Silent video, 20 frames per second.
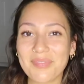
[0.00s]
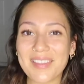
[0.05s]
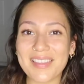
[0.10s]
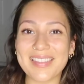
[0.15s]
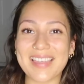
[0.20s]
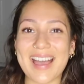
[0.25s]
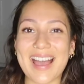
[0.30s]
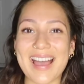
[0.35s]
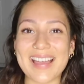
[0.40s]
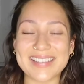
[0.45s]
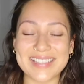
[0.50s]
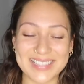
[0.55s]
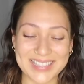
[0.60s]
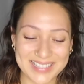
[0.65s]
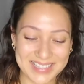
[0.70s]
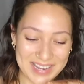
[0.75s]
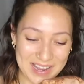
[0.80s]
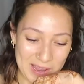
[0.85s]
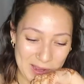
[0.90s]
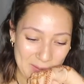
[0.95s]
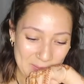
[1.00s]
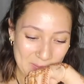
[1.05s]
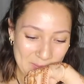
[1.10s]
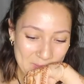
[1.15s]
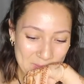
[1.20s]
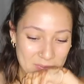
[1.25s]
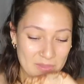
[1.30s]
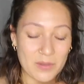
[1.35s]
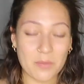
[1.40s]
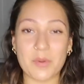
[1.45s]
that I just did
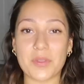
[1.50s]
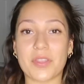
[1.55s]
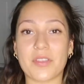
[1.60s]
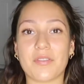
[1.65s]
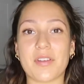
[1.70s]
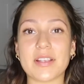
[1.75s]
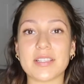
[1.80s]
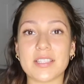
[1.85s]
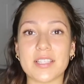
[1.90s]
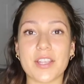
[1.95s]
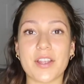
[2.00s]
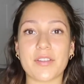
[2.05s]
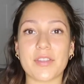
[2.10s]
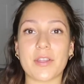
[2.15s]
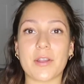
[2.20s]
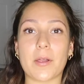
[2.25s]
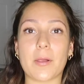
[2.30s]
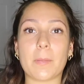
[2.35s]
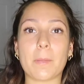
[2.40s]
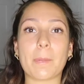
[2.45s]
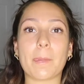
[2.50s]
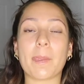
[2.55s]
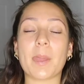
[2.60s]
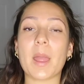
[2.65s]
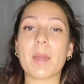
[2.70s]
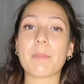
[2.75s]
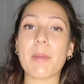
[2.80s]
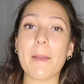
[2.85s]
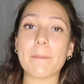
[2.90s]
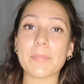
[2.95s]
with the rest of your little
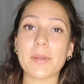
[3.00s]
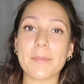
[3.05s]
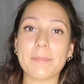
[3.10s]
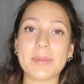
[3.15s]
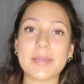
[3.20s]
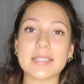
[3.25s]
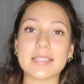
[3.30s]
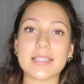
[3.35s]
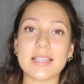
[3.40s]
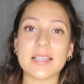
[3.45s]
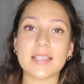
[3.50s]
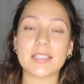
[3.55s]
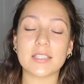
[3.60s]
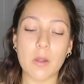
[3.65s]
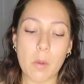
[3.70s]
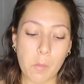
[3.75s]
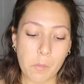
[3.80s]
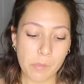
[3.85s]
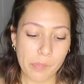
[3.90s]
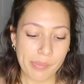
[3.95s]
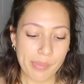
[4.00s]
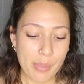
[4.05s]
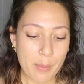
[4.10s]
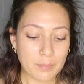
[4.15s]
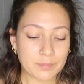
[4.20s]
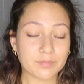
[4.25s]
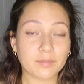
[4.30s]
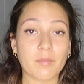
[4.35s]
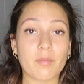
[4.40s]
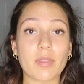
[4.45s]
pepper pieces.
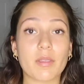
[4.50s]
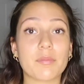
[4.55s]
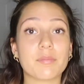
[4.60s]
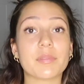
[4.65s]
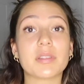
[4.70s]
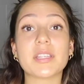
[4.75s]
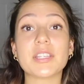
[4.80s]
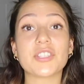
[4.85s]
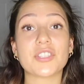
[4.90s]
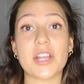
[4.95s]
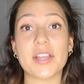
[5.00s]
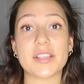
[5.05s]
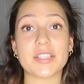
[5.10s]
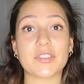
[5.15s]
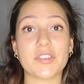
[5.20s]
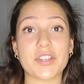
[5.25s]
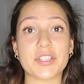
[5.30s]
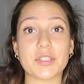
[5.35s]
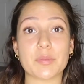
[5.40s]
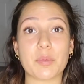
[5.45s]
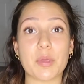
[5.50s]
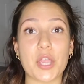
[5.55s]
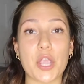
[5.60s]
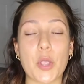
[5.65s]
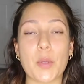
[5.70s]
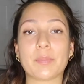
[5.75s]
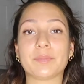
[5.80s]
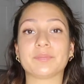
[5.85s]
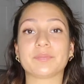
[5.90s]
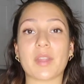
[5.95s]
Please try this
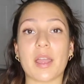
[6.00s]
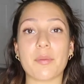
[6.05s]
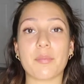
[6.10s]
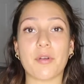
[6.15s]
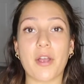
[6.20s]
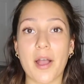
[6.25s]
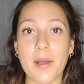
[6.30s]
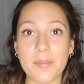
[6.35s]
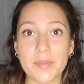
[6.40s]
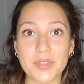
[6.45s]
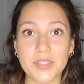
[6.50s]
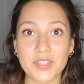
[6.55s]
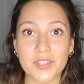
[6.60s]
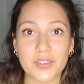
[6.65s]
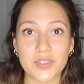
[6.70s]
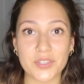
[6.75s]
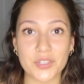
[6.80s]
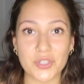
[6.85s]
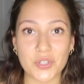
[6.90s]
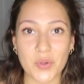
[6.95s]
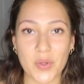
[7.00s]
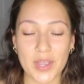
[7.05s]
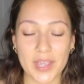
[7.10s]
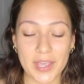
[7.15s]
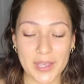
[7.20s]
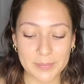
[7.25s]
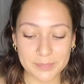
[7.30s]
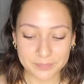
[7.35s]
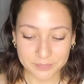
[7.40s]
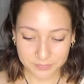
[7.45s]
recipe. I promise you'll enjoy
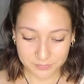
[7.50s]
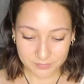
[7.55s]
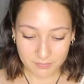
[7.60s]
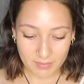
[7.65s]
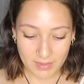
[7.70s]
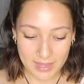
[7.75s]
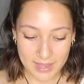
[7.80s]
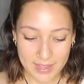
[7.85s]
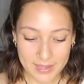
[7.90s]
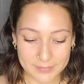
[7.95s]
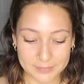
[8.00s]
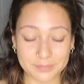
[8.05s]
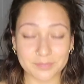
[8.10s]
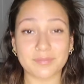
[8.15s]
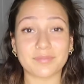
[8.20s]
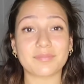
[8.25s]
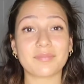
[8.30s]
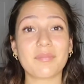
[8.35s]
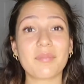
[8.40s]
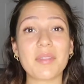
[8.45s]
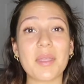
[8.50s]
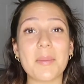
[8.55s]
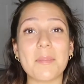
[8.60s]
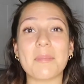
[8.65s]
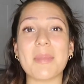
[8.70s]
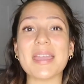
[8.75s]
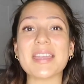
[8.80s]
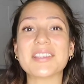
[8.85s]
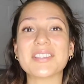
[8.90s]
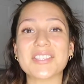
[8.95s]
it. And
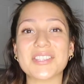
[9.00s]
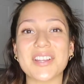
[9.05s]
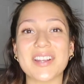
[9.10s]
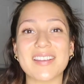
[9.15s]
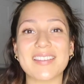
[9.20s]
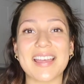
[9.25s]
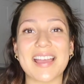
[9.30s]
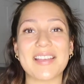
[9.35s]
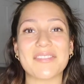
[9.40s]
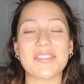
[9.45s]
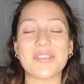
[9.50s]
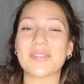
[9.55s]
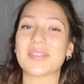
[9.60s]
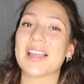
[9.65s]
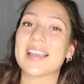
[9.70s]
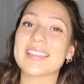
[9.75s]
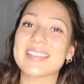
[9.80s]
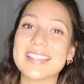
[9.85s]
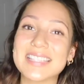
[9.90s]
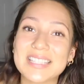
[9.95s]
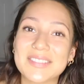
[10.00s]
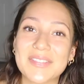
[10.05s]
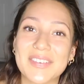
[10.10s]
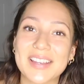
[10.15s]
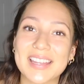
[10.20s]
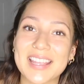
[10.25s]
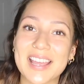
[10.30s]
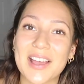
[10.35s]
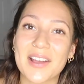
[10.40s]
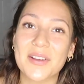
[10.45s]
make sure that if you like this
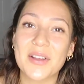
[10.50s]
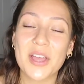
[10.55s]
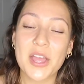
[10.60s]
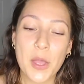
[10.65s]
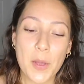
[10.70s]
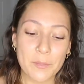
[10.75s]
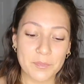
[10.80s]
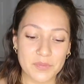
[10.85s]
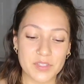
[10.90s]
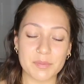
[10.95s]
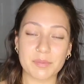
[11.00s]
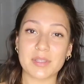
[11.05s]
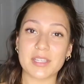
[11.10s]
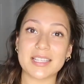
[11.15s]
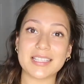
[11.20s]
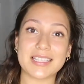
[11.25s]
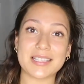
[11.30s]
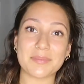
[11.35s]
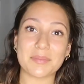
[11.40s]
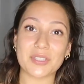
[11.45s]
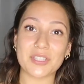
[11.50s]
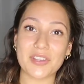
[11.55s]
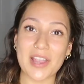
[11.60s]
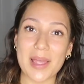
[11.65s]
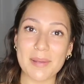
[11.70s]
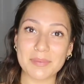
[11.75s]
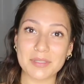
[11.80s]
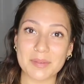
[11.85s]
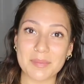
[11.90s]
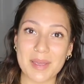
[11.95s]
video to please
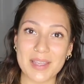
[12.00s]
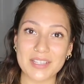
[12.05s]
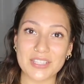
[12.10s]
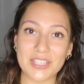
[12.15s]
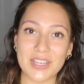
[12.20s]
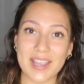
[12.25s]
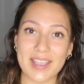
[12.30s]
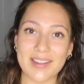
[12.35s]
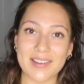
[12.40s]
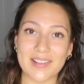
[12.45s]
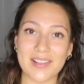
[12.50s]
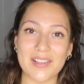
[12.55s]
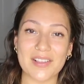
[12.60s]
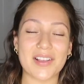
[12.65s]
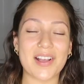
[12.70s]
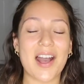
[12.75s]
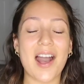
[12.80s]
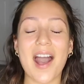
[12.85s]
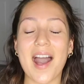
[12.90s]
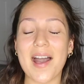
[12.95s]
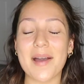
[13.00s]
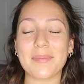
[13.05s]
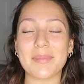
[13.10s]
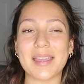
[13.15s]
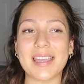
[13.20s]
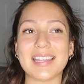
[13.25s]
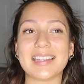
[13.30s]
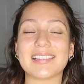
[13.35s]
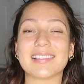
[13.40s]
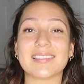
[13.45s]
subscribe to my channel,
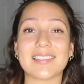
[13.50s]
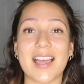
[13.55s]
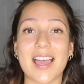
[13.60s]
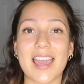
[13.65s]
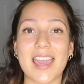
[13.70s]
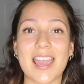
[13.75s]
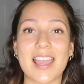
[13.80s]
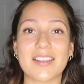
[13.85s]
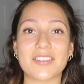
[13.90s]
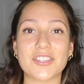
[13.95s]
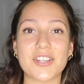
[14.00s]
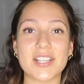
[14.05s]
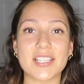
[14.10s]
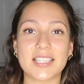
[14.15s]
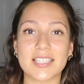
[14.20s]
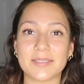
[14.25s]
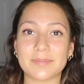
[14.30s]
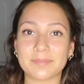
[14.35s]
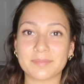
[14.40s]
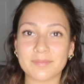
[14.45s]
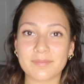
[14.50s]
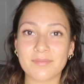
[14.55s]
comment, like, just